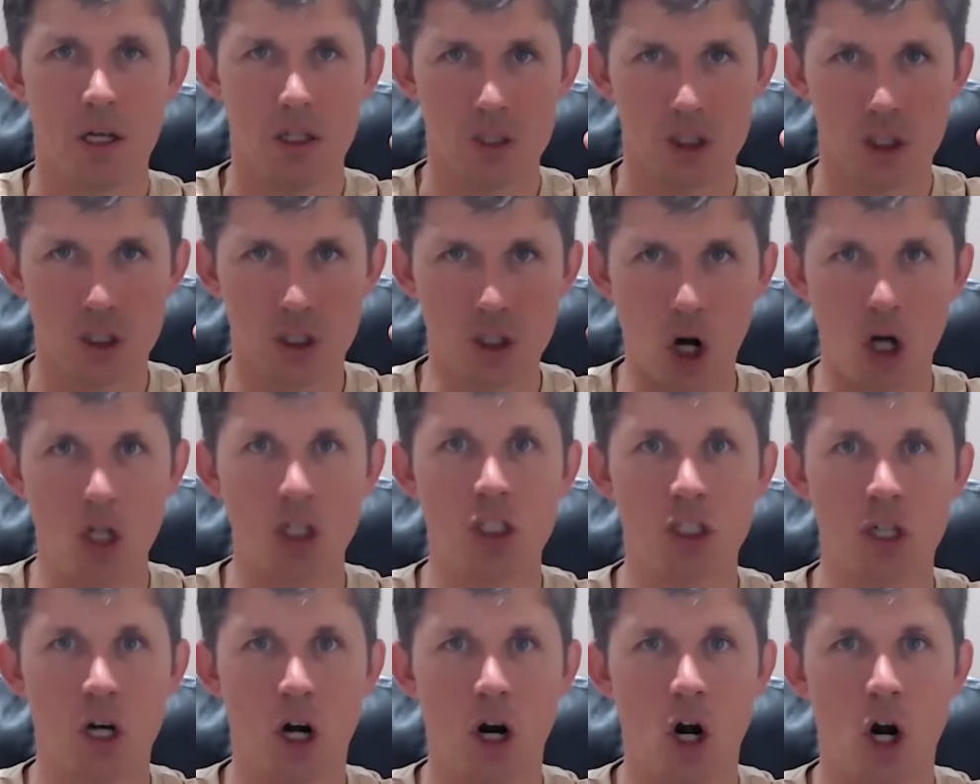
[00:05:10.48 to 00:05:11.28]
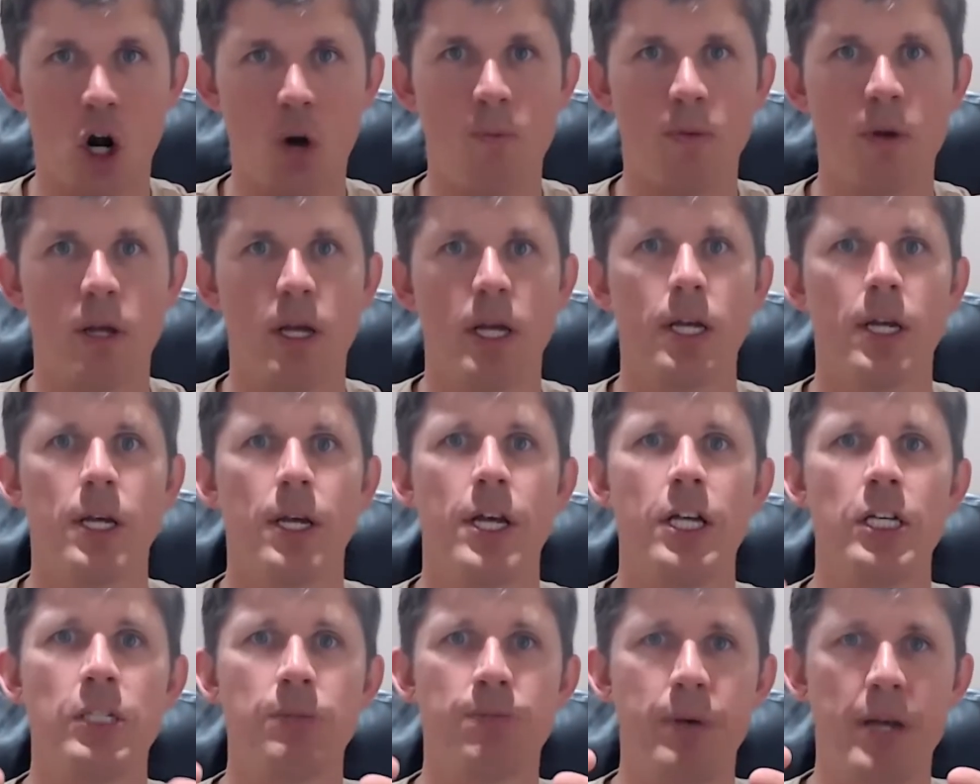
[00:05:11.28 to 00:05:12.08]
search term
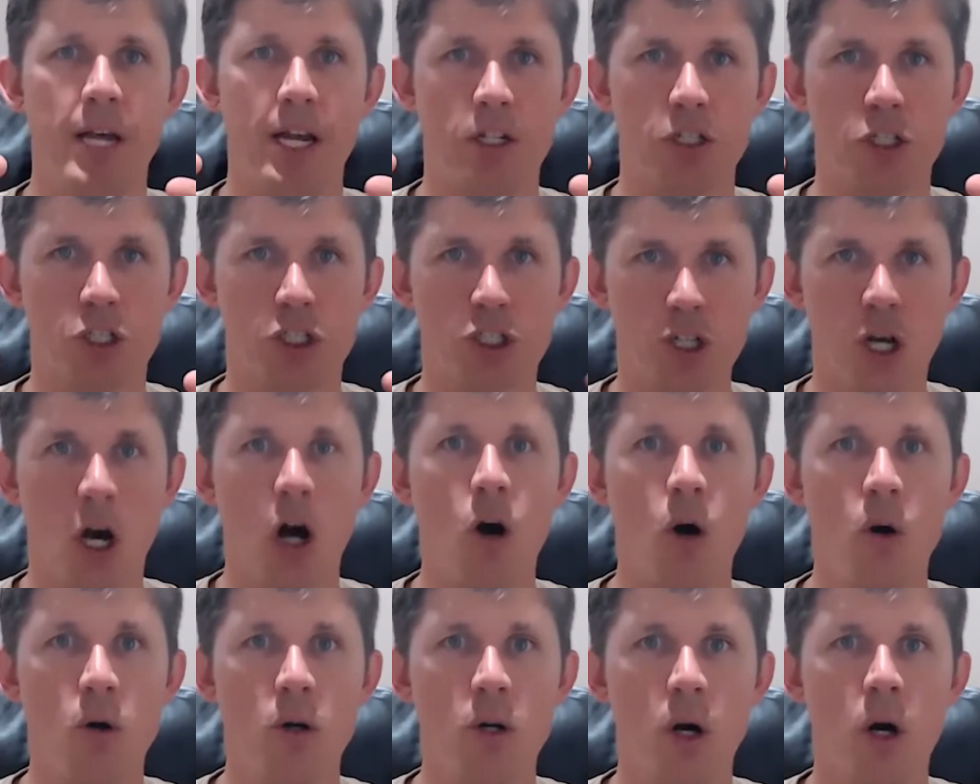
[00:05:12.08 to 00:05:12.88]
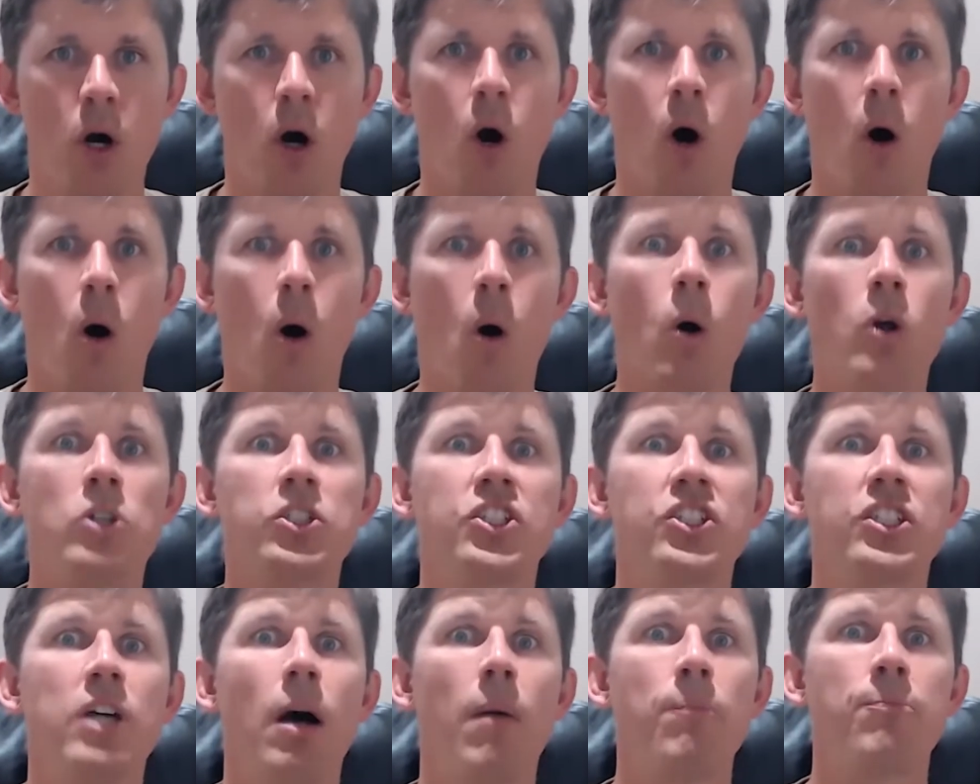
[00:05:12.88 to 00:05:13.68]
is being shown or
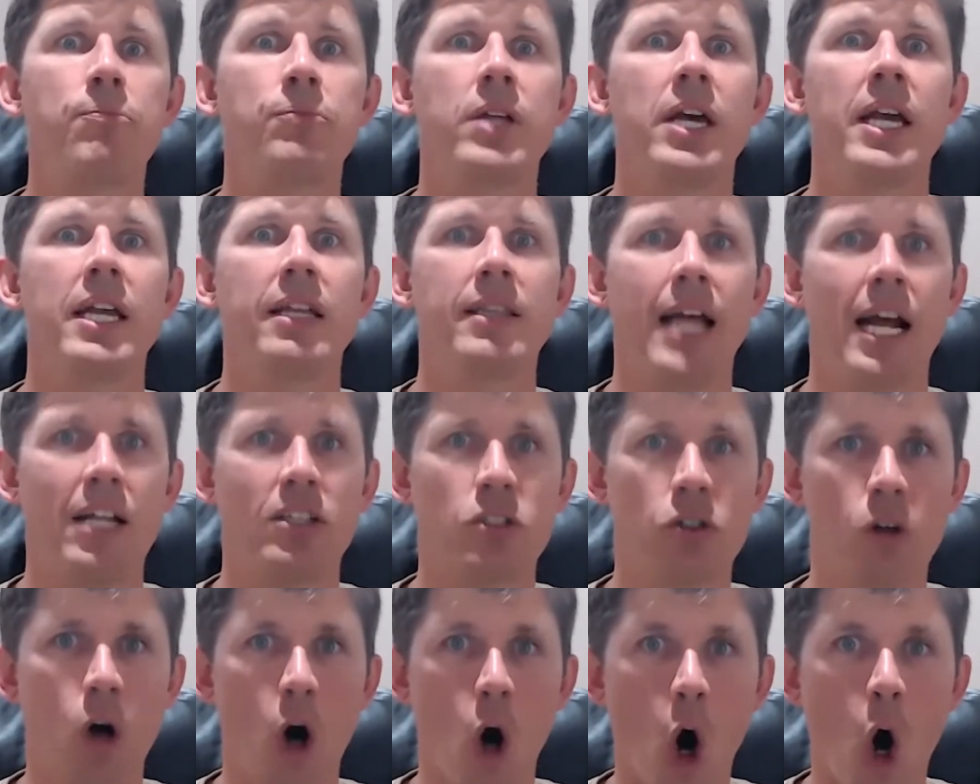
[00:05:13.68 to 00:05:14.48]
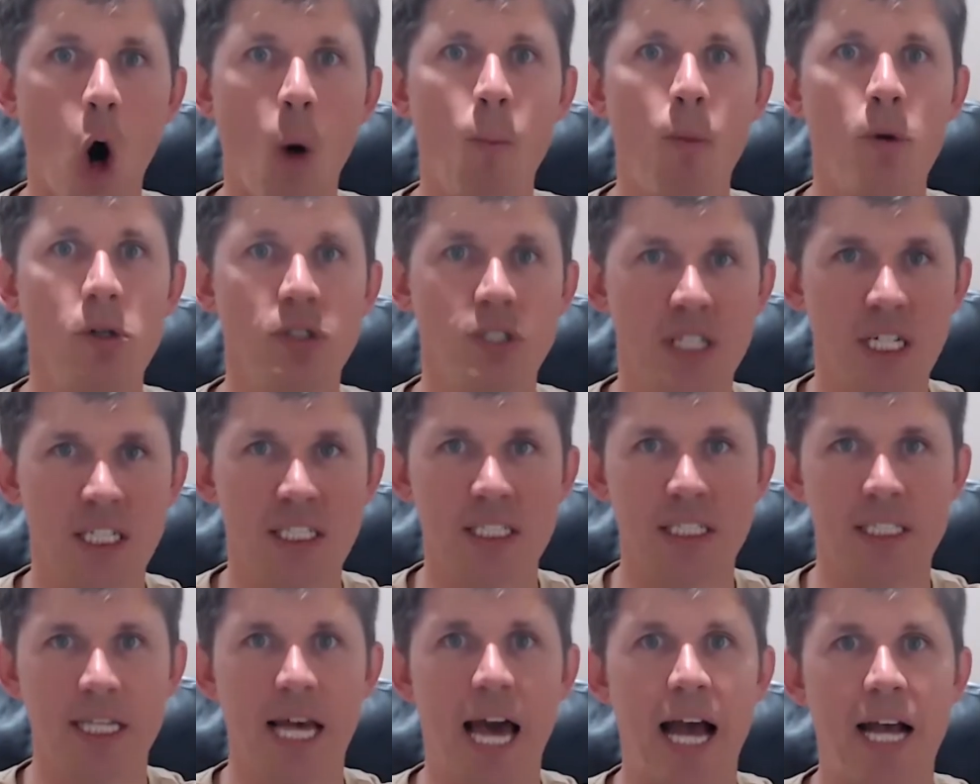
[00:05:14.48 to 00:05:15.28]
something that's almost
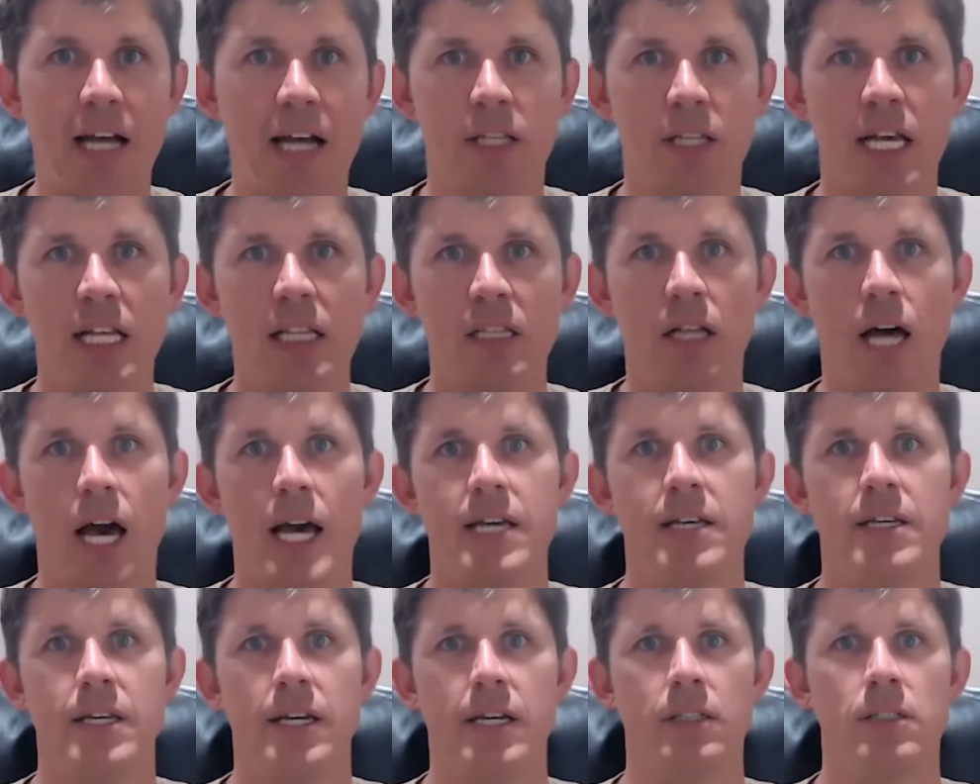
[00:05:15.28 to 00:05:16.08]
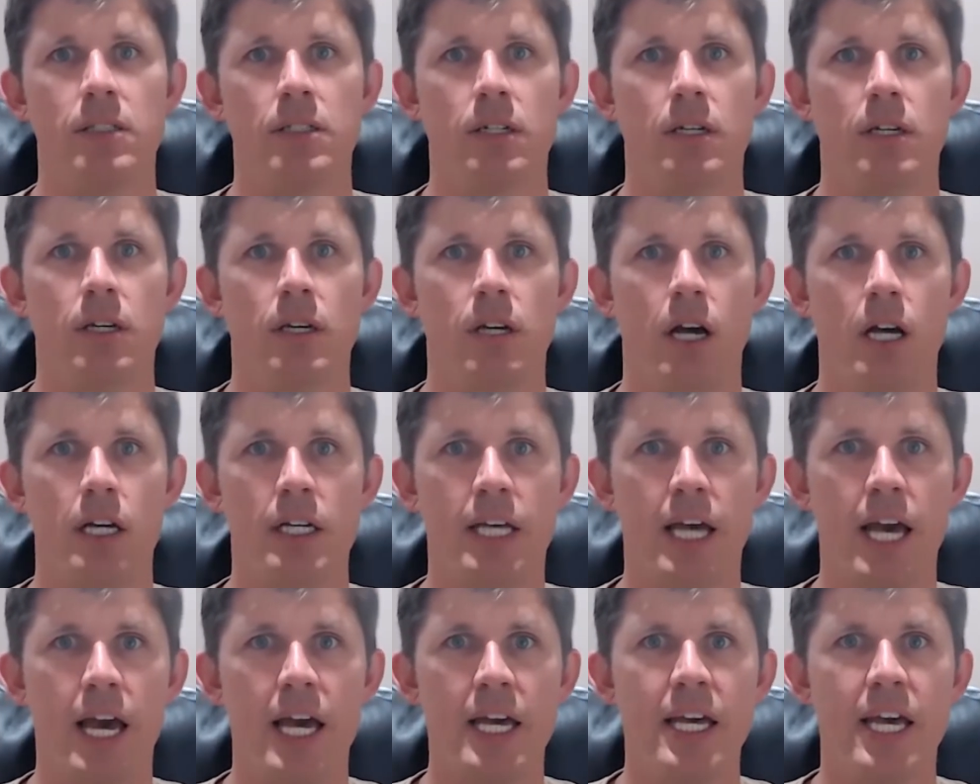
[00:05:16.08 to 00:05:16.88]
exactly like it,
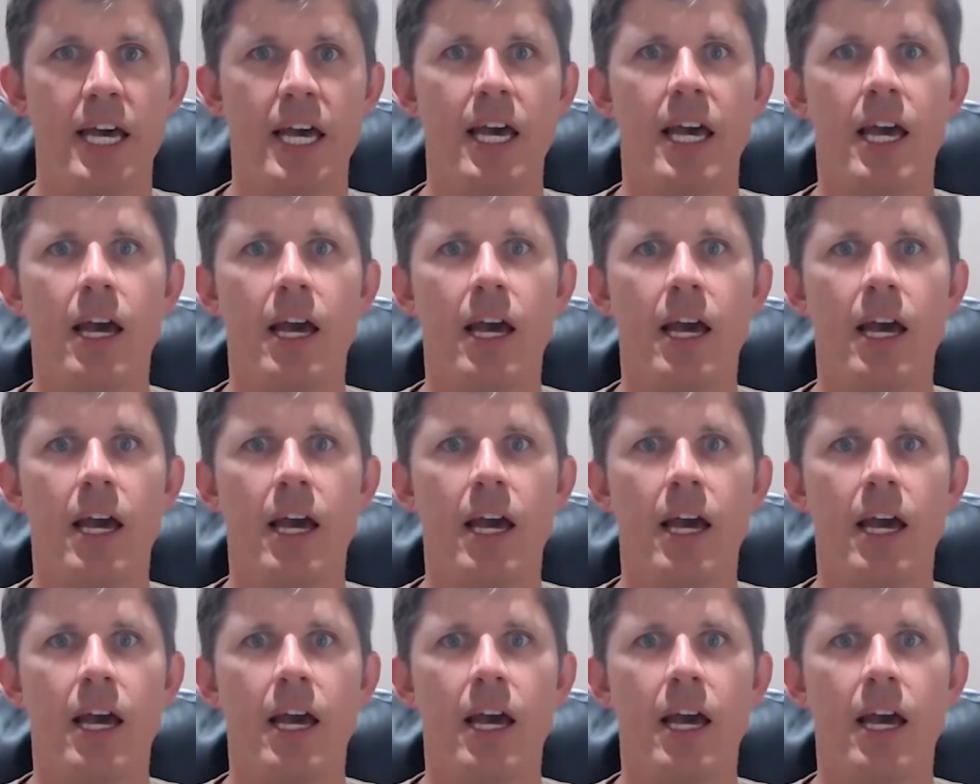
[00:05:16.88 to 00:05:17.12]
okay?